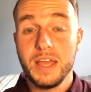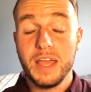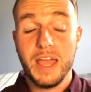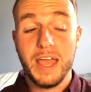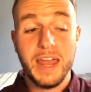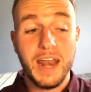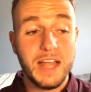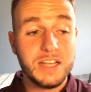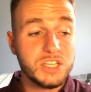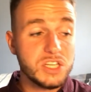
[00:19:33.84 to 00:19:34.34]

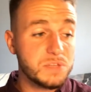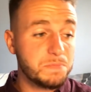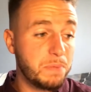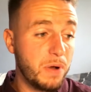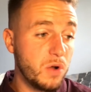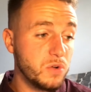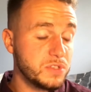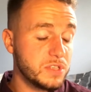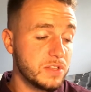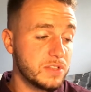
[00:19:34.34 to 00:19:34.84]
And I just
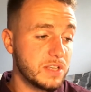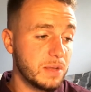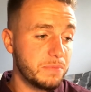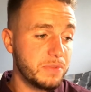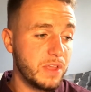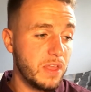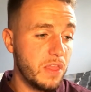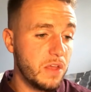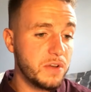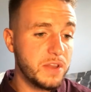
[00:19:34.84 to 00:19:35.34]
posted
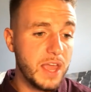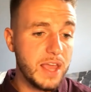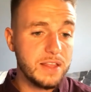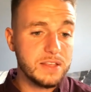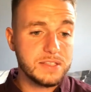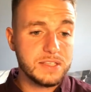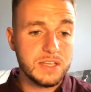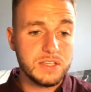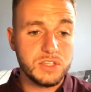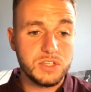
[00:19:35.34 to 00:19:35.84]
something the other day that
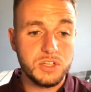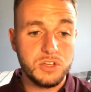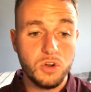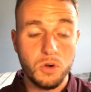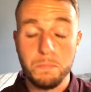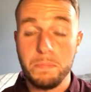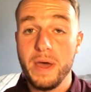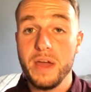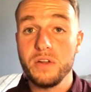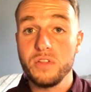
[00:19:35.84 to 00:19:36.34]
says you're
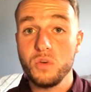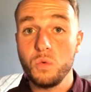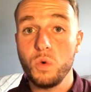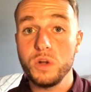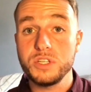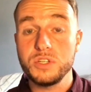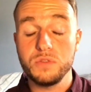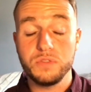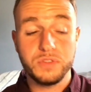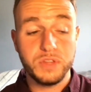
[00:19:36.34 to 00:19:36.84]
better than
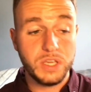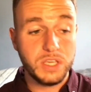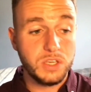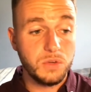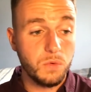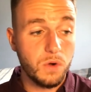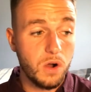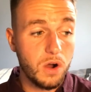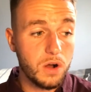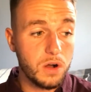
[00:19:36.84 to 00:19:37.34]
what you think
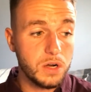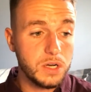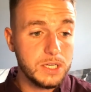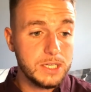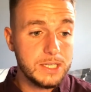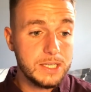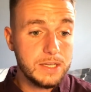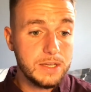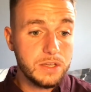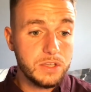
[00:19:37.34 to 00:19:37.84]
you are.
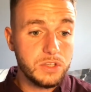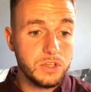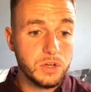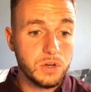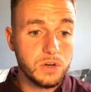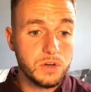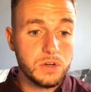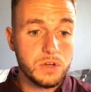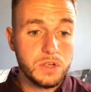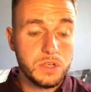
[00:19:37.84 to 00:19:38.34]

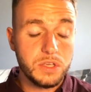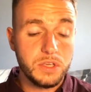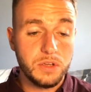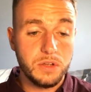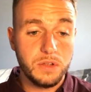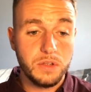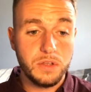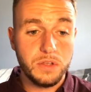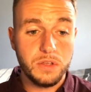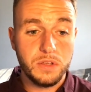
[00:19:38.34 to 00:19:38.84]
You
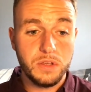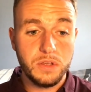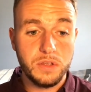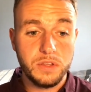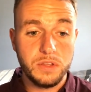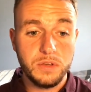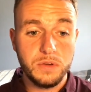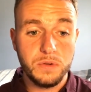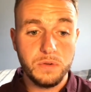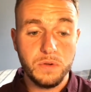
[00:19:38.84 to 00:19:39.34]

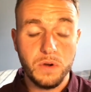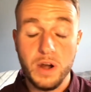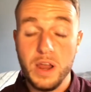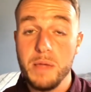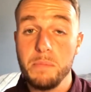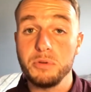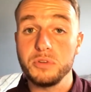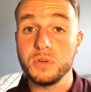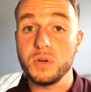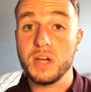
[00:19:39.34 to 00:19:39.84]
are
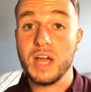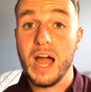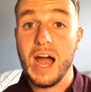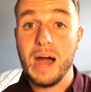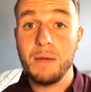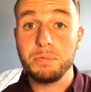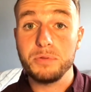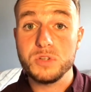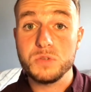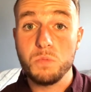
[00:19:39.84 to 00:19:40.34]
able to
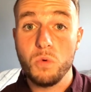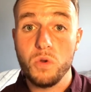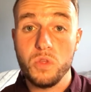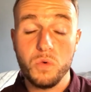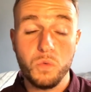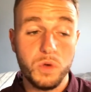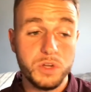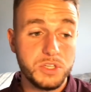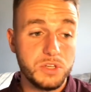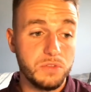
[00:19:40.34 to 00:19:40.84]
accomplish more
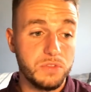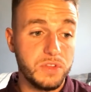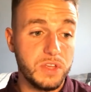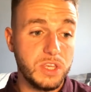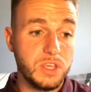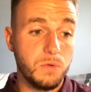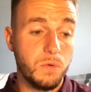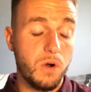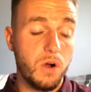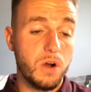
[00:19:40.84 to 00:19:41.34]
than what you
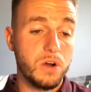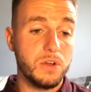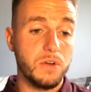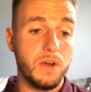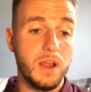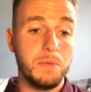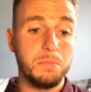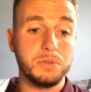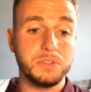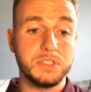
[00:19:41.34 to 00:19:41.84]
think you are.
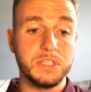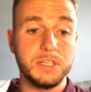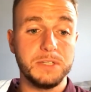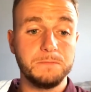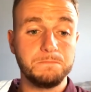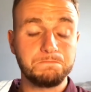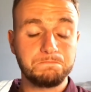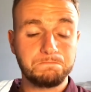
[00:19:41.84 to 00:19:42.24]
You're able to